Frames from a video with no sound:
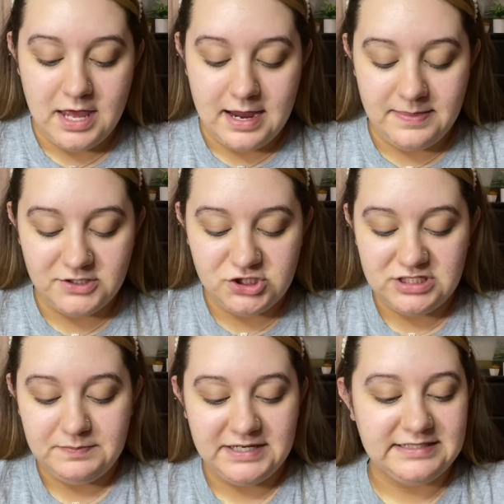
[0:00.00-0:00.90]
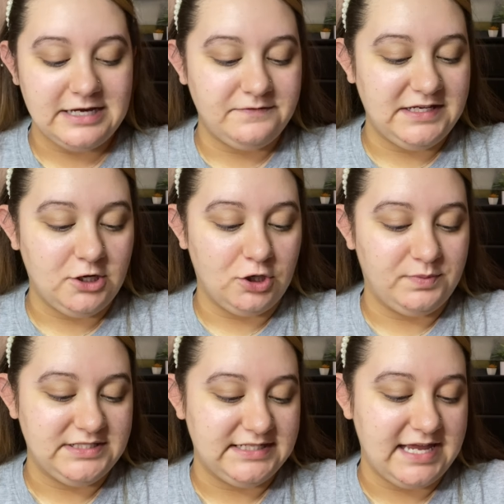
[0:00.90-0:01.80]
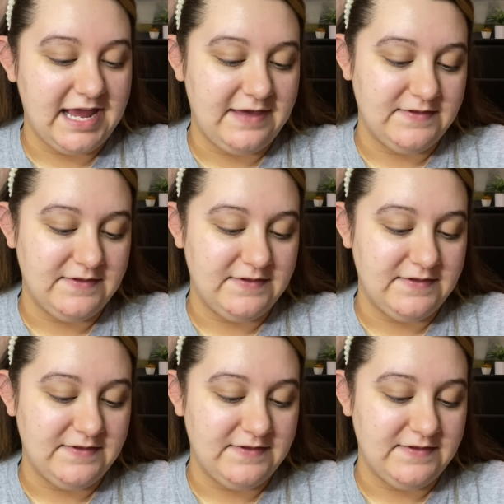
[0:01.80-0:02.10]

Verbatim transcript: And then she picked out the Urban Decay.